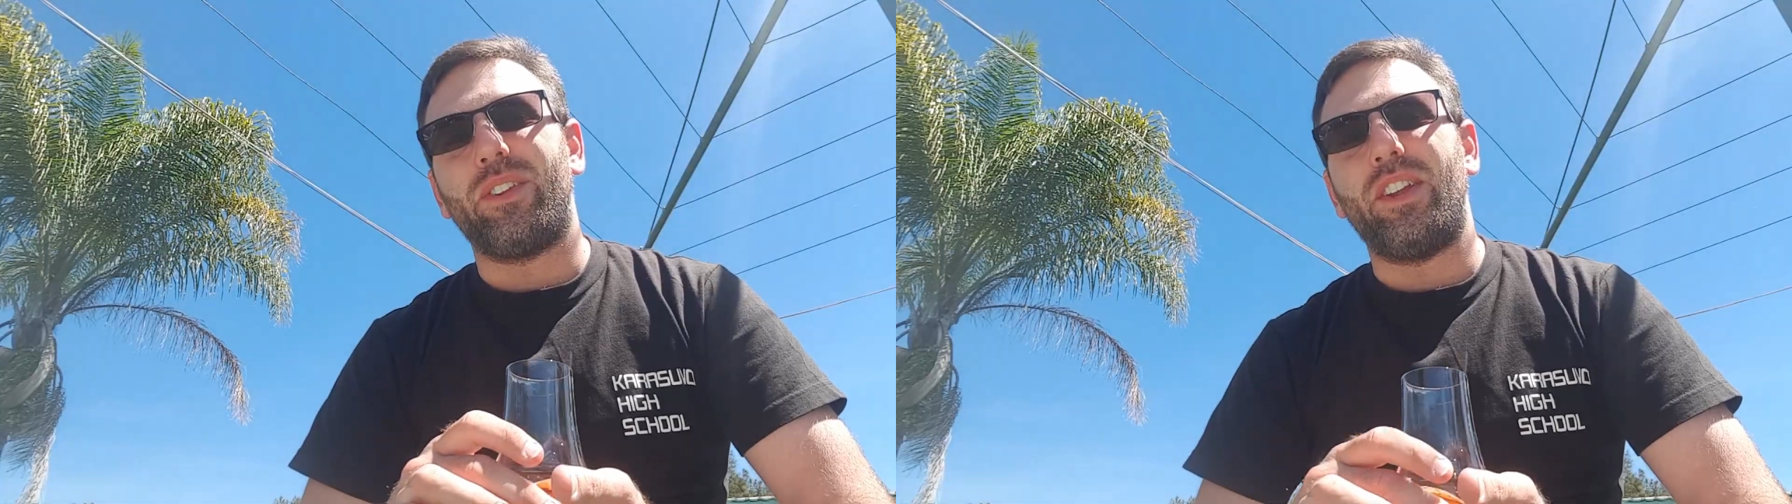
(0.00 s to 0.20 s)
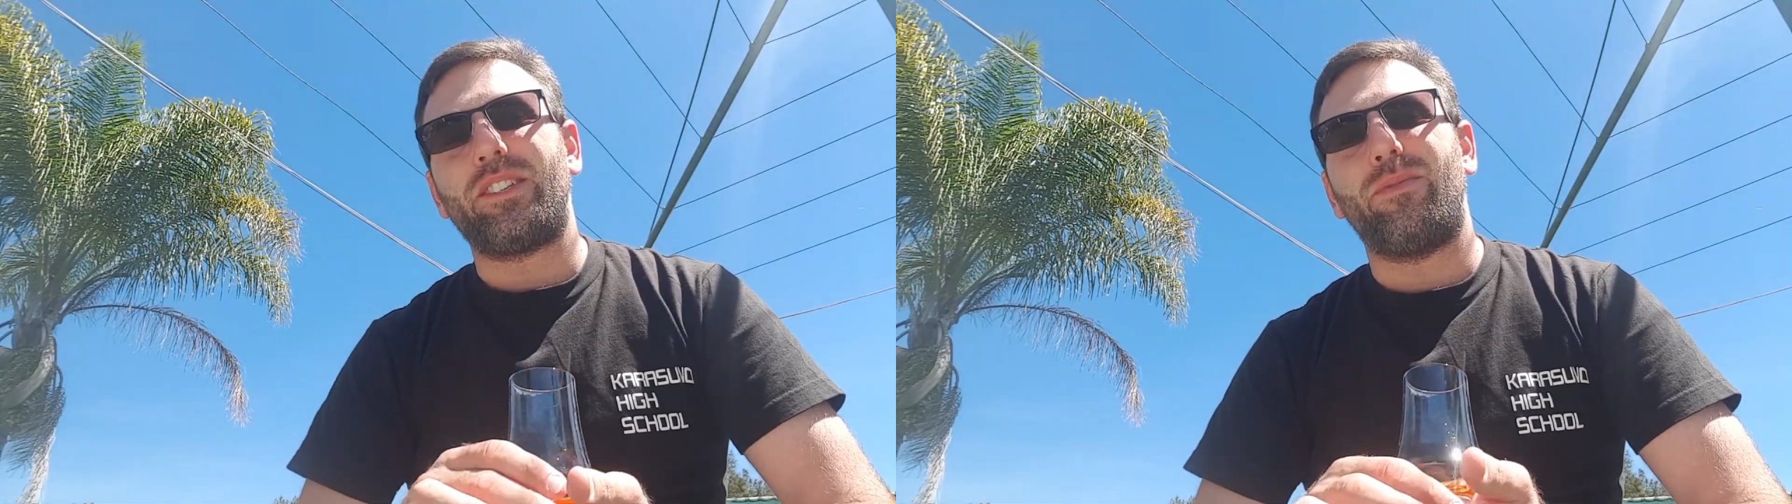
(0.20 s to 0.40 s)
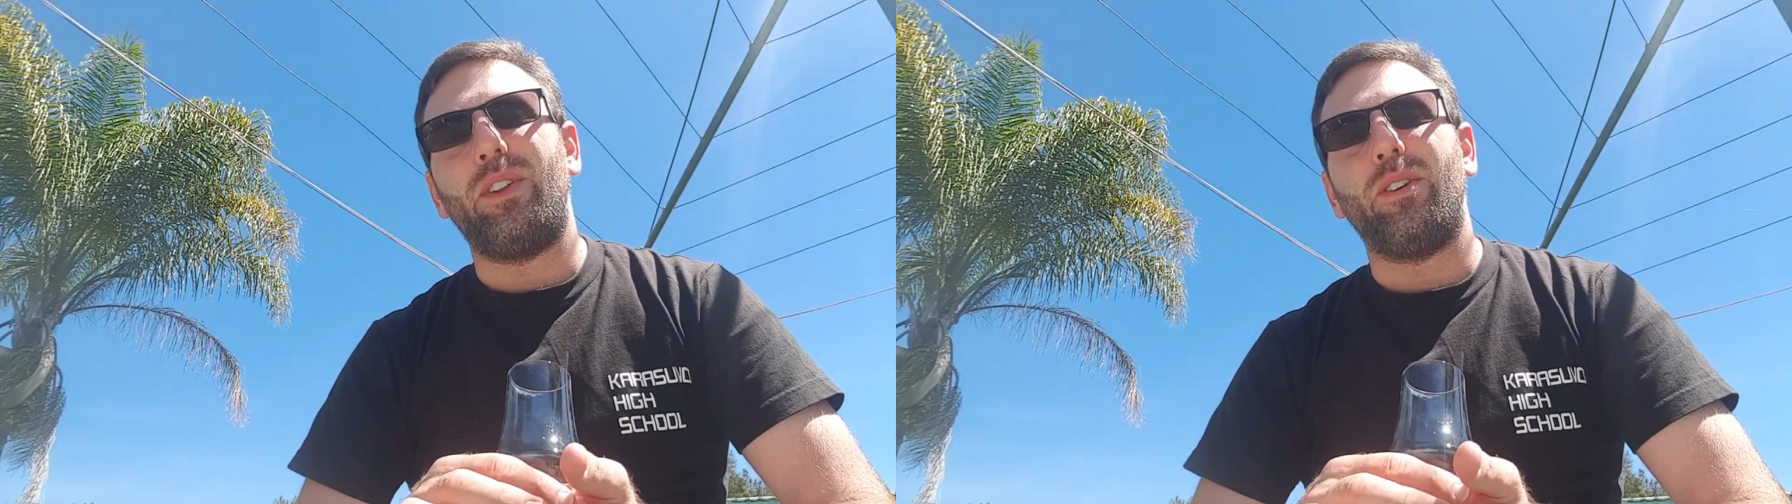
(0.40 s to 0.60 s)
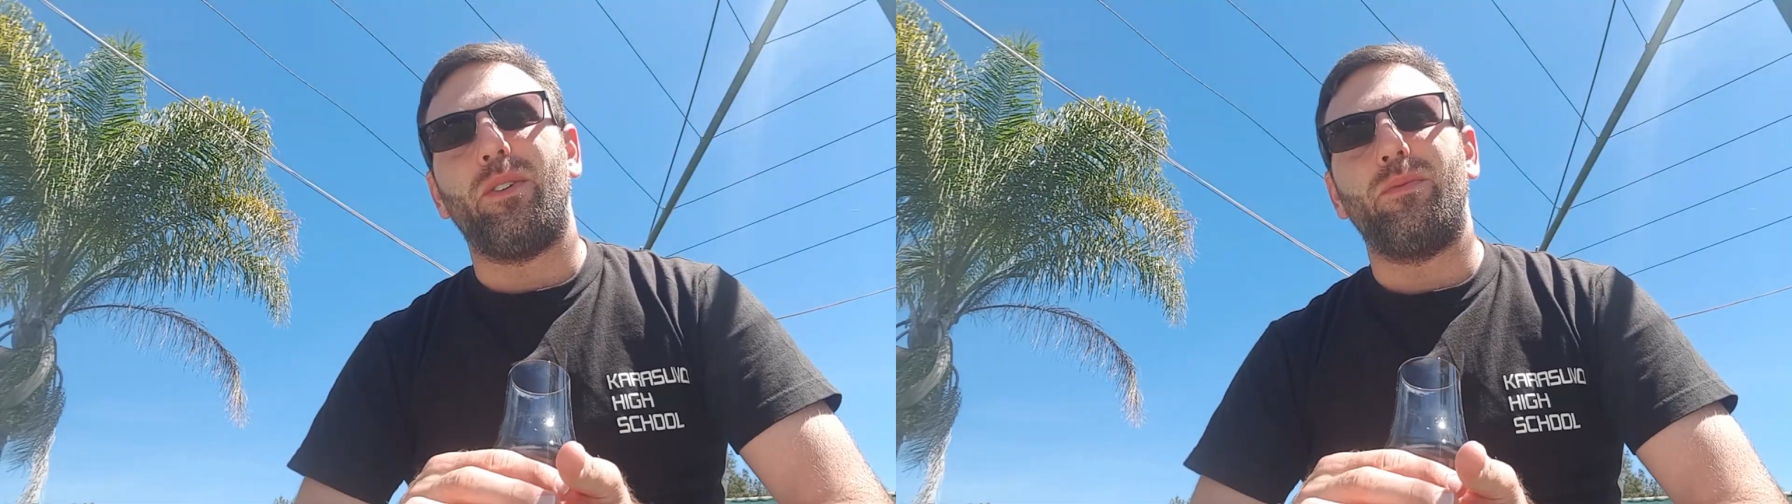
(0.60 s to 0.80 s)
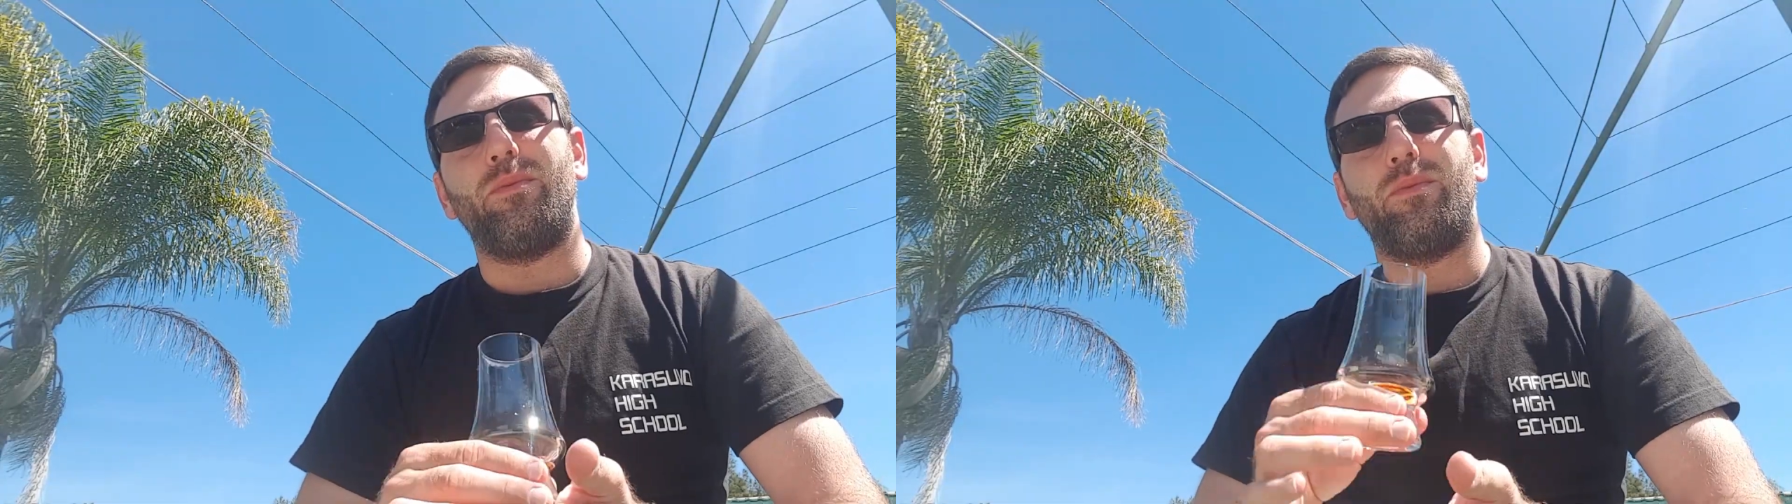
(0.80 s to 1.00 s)
the next
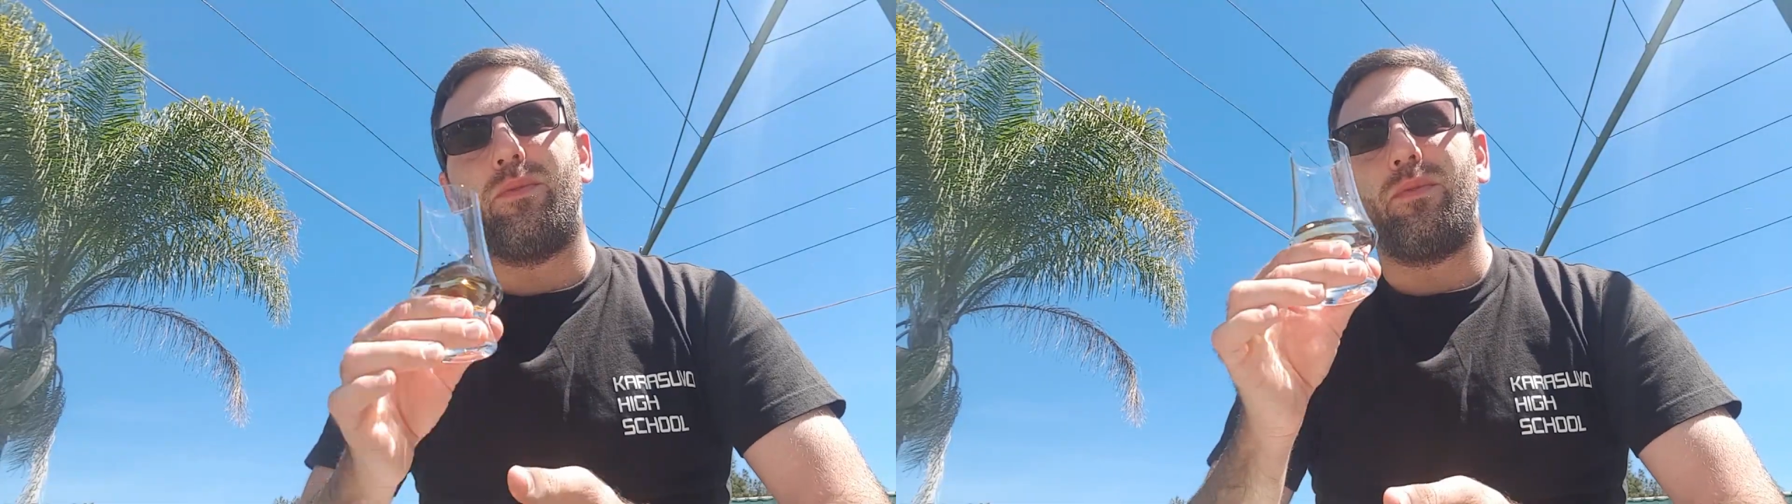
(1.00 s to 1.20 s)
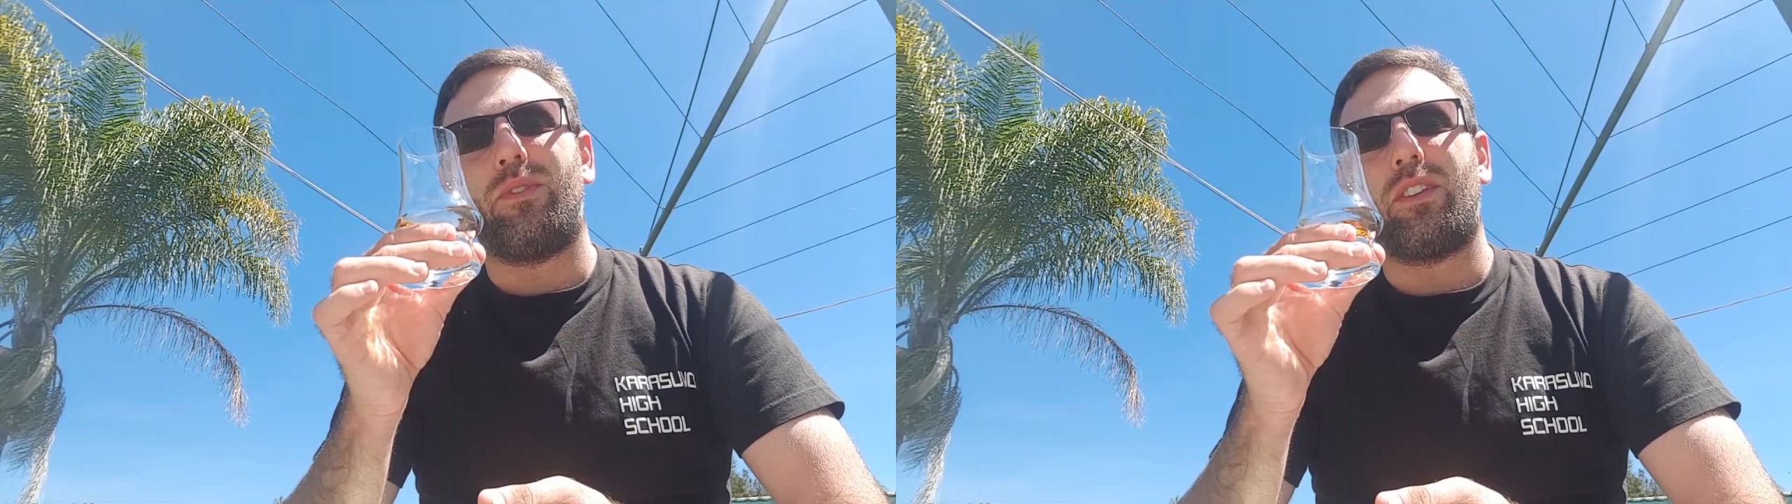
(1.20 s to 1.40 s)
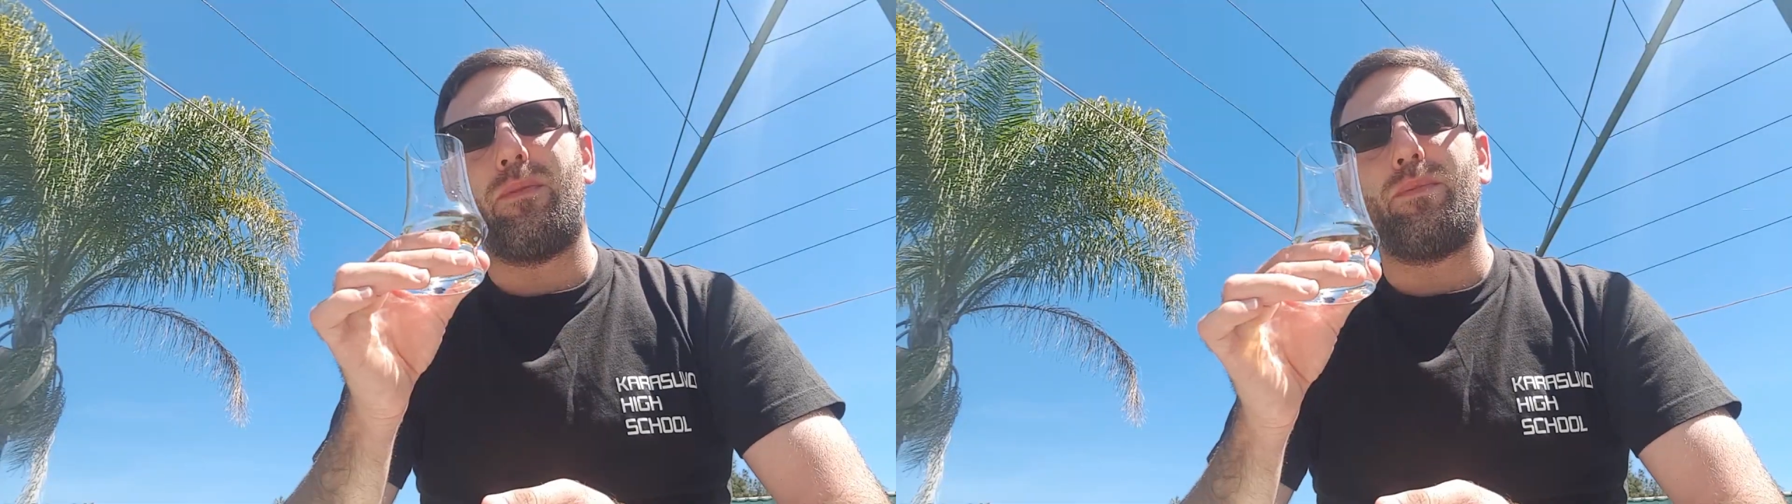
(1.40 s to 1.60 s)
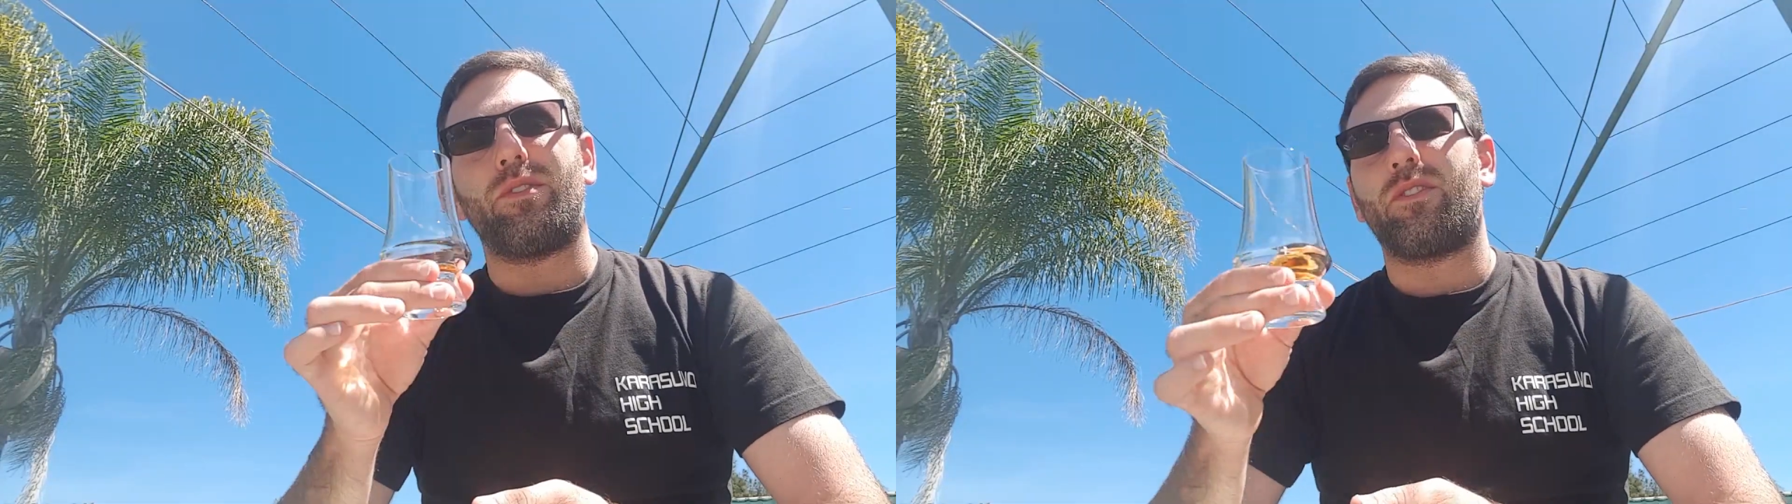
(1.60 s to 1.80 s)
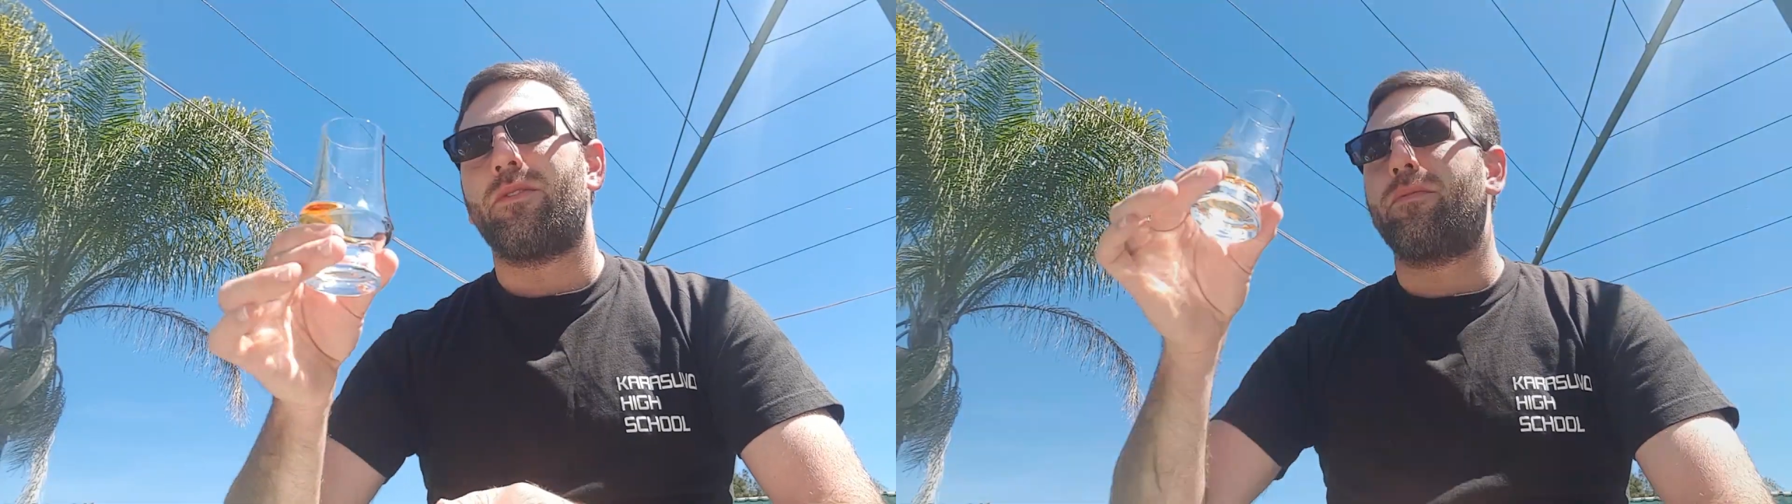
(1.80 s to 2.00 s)
video. KIPPIS.